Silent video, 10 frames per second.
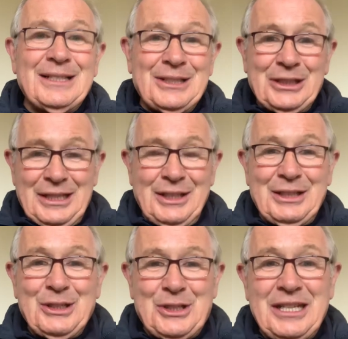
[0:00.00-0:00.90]

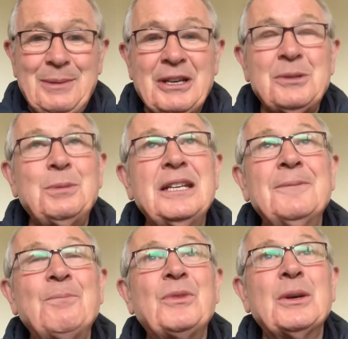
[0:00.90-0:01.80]
this team
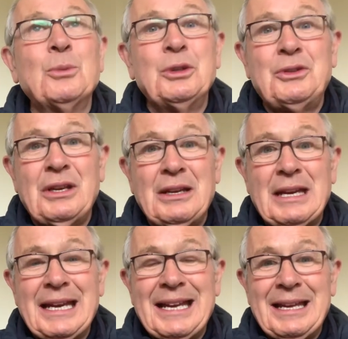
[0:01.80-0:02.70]
was
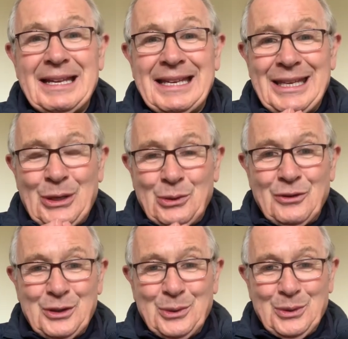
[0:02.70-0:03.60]

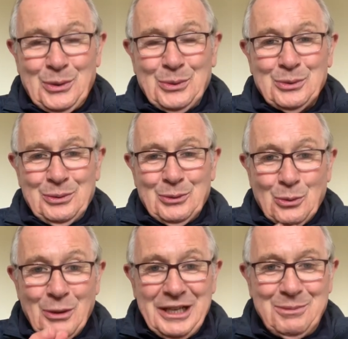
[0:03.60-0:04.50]
for those who
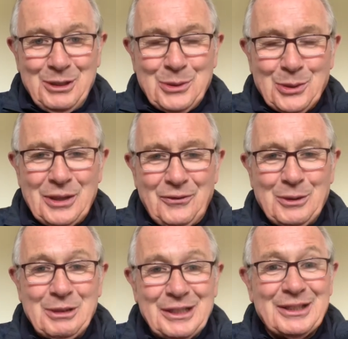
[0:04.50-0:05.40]
mightn't be totally
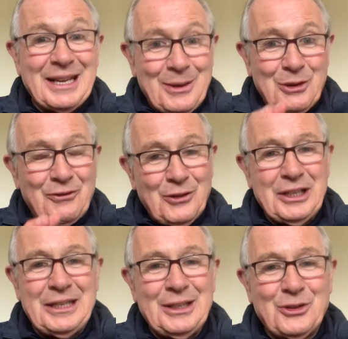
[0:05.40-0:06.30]
familiar, they were
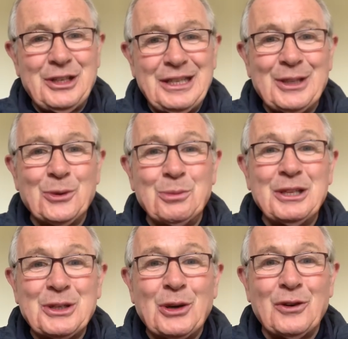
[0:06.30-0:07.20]
fighting, trying to get out of
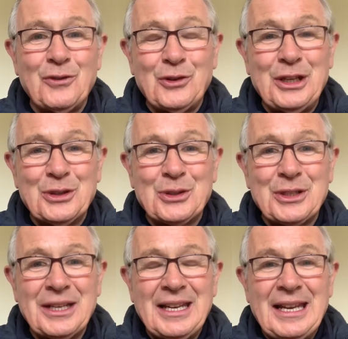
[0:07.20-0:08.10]
Mid-Cork for years.
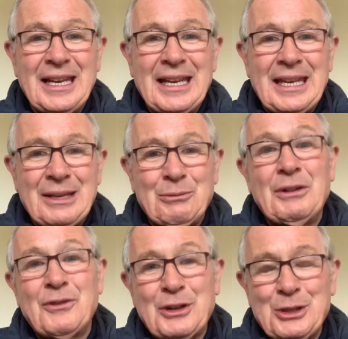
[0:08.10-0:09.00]
Well,
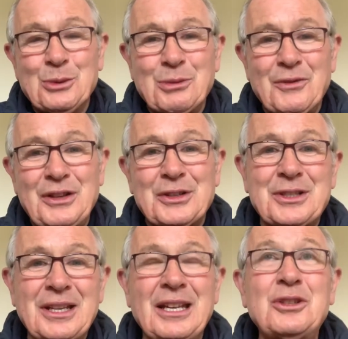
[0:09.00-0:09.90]
for a number of years.
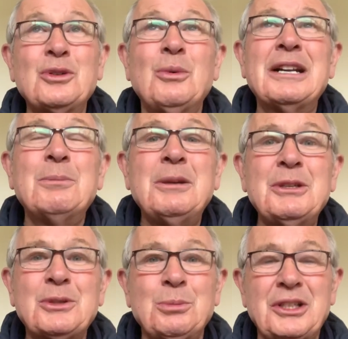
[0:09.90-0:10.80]
And you know what? Maybe
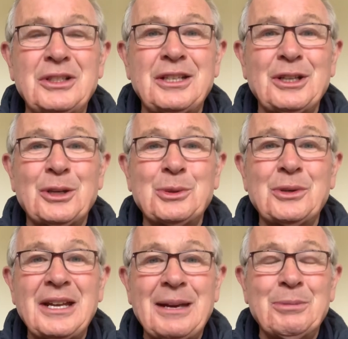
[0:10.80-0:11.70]
sometimes they thought it
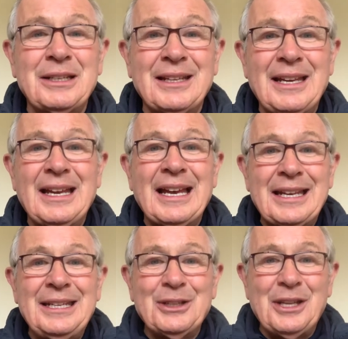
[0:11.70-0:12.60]
wouldn't happen. And
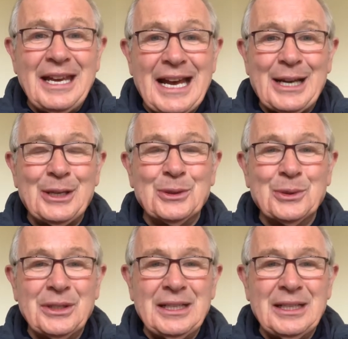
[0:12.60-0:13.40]
here they are now.